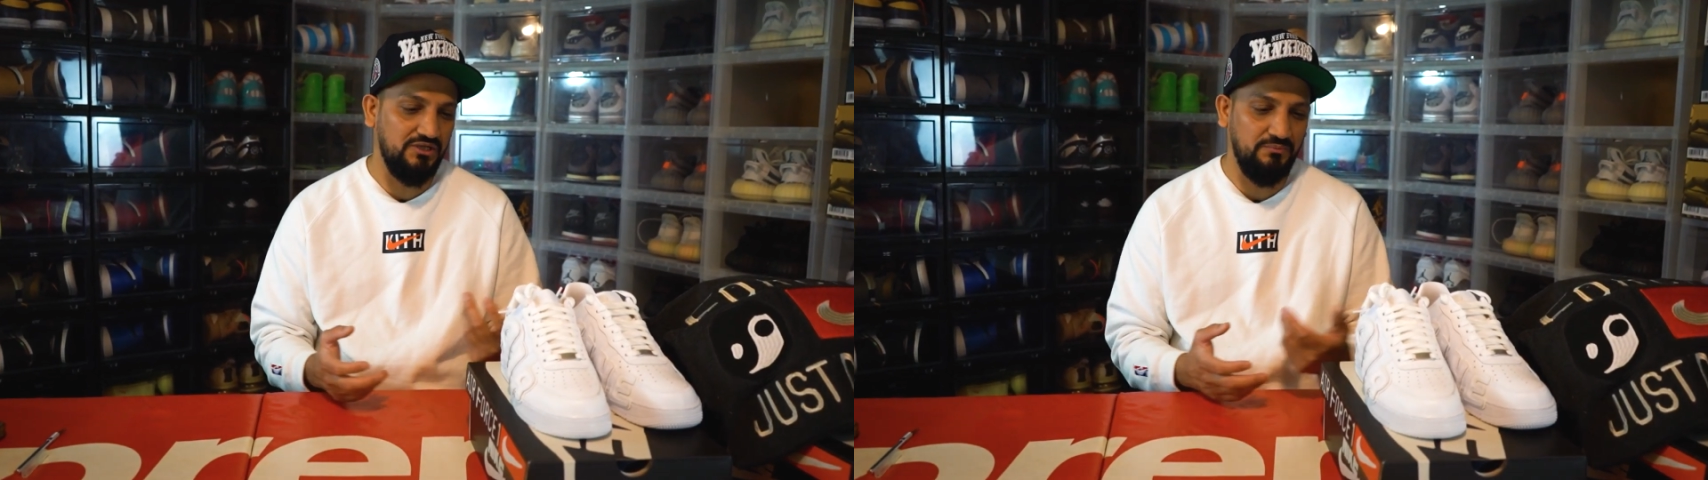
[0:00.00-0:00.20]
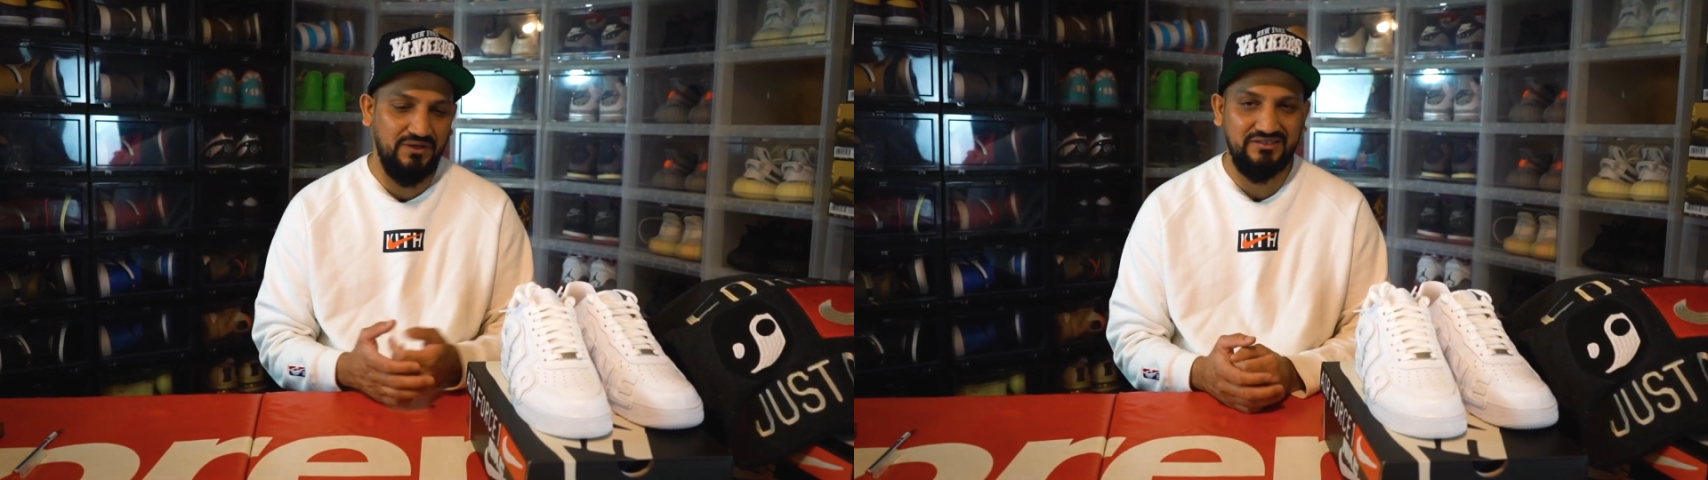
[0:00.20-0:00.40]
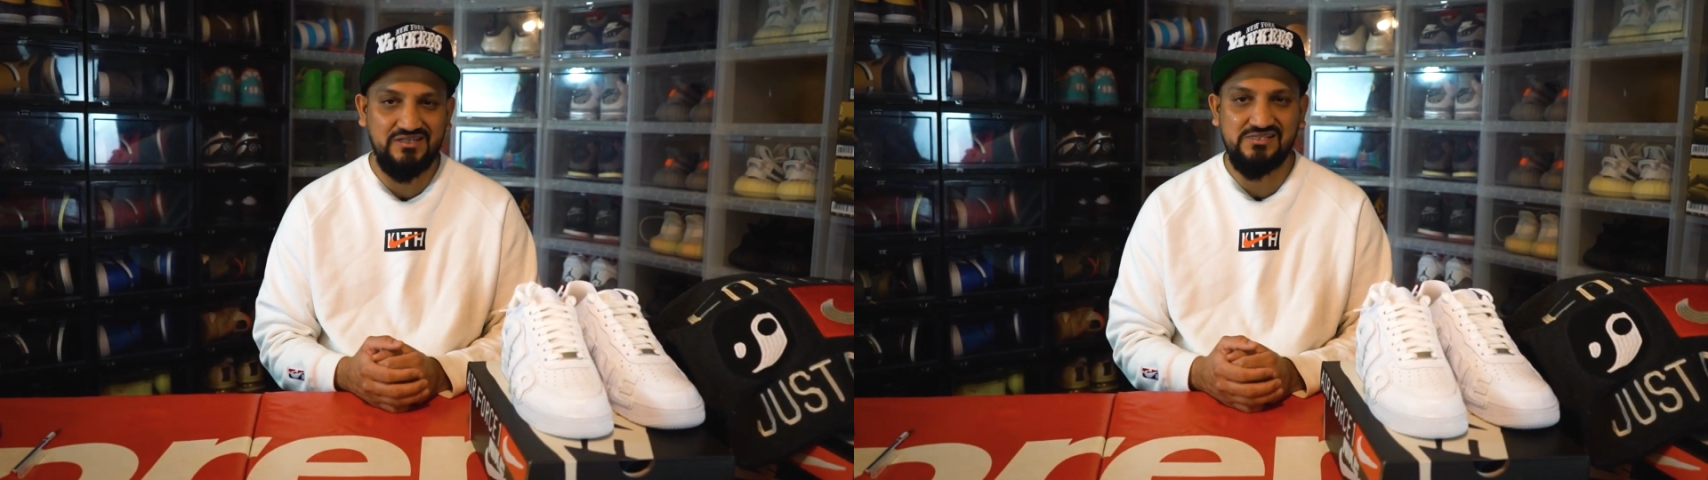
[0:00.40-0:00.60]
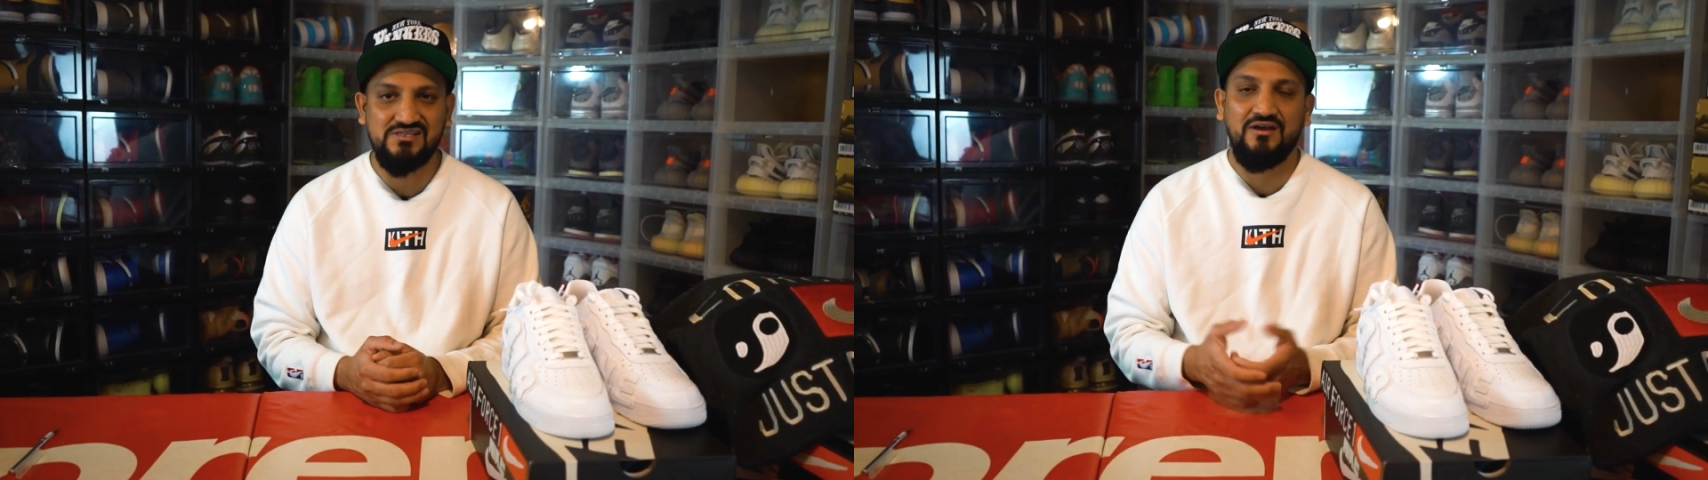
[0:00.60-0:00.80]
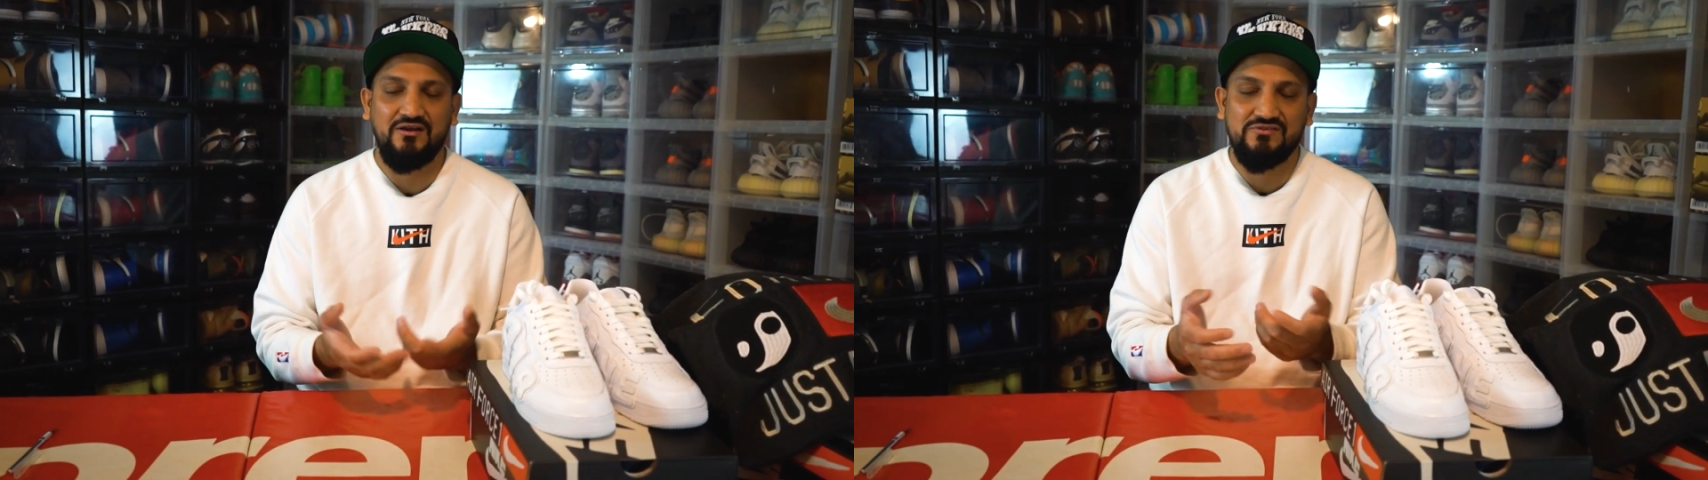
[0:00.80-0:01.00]
up on these,
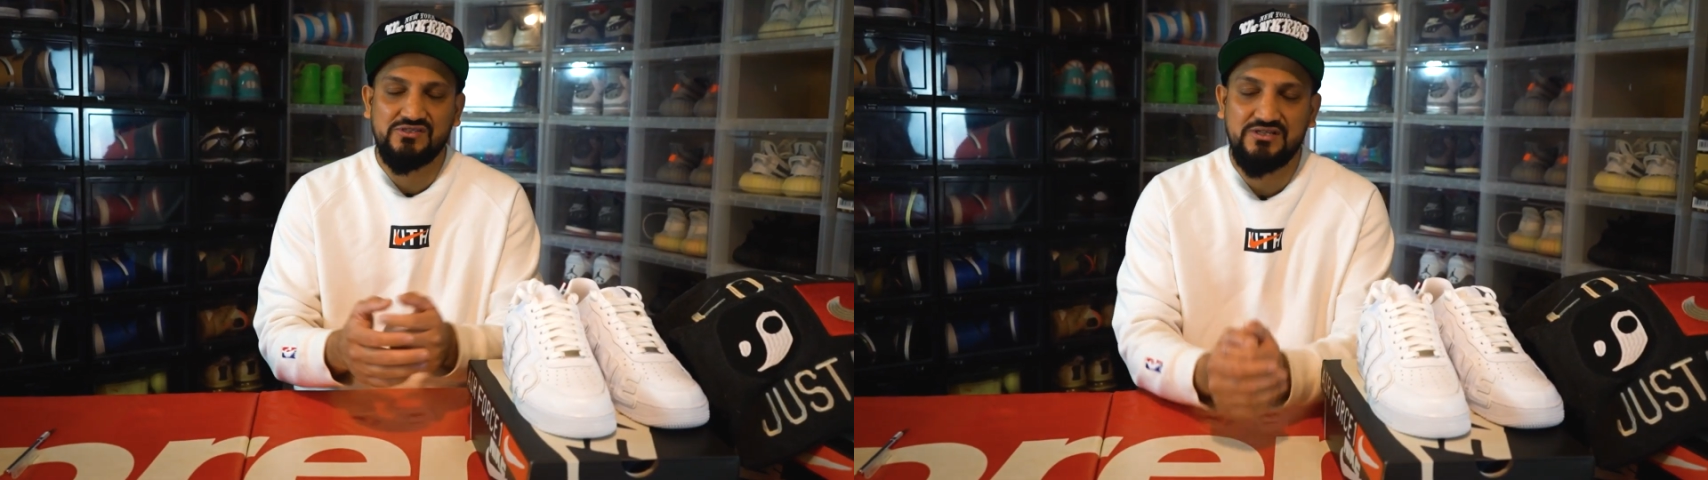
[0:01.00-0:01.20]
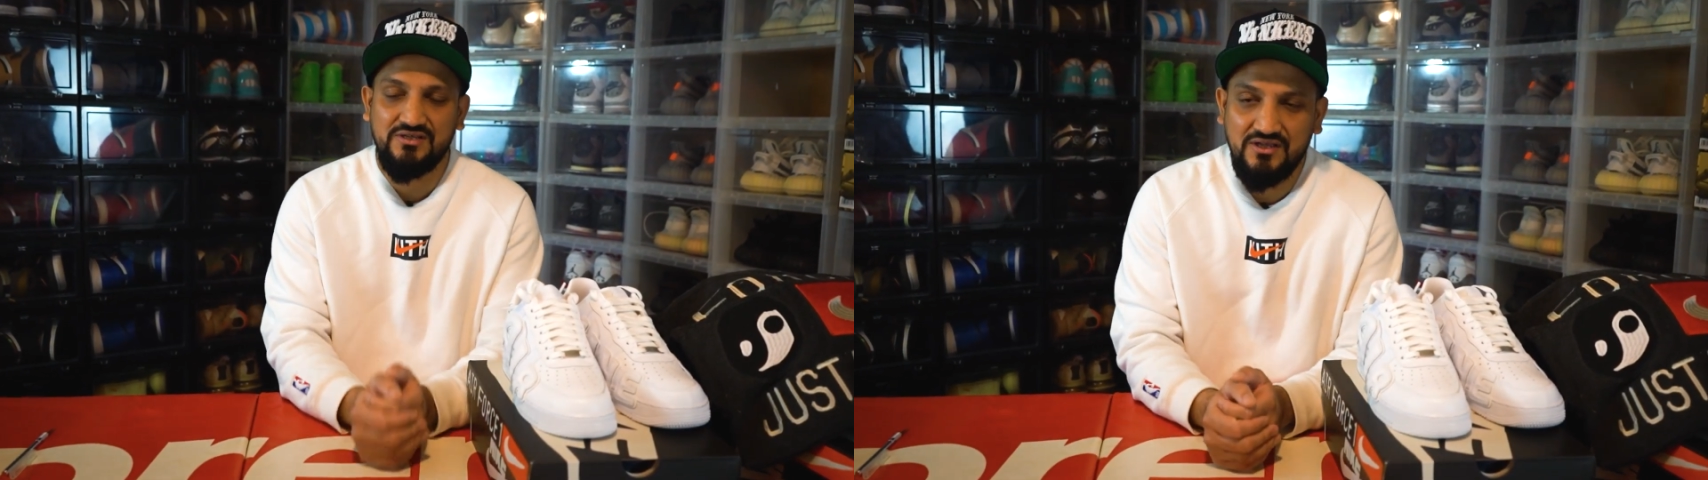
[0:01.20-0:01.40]
obviously.